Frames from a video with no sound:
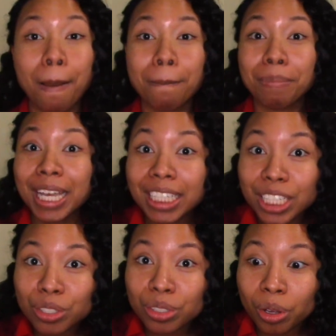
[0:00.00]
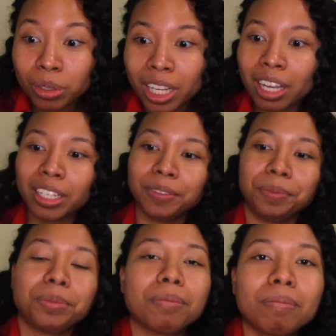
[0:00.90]
baking soda,
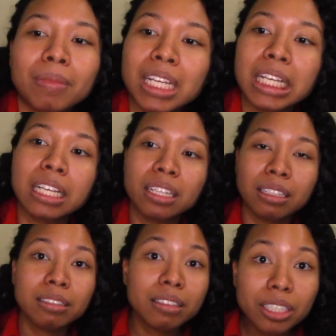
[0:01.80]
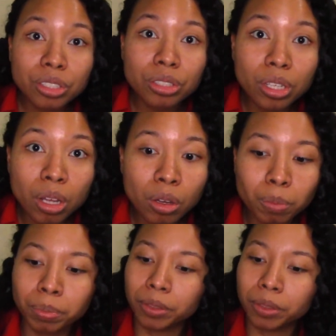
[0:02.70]
this soap,